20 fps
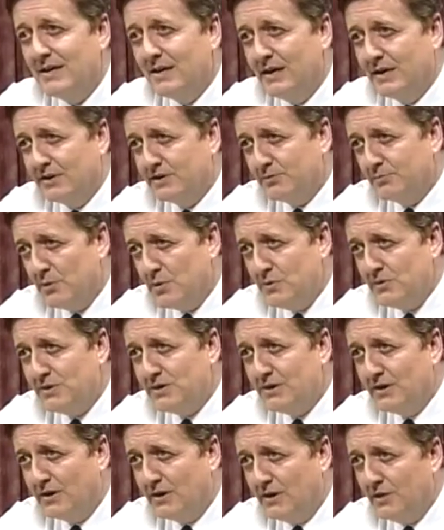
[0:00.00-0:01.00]

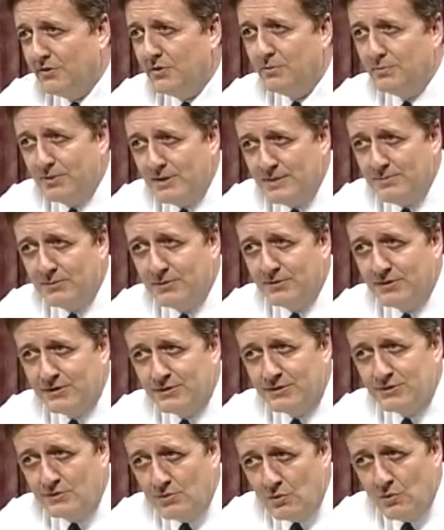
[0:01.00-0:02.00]
exposing other people that
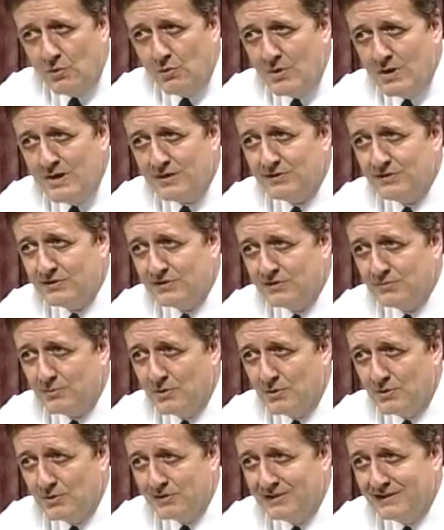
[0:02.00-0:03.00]
don't want to
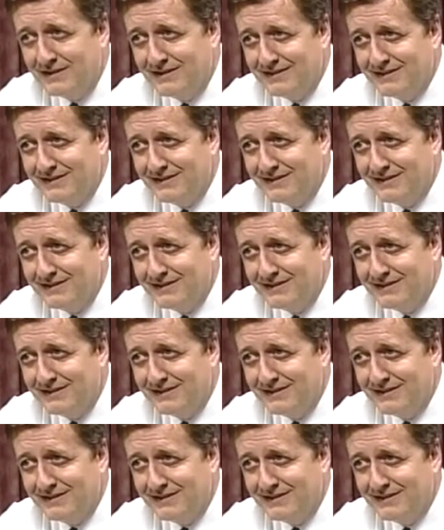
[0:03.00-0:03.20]
smoke.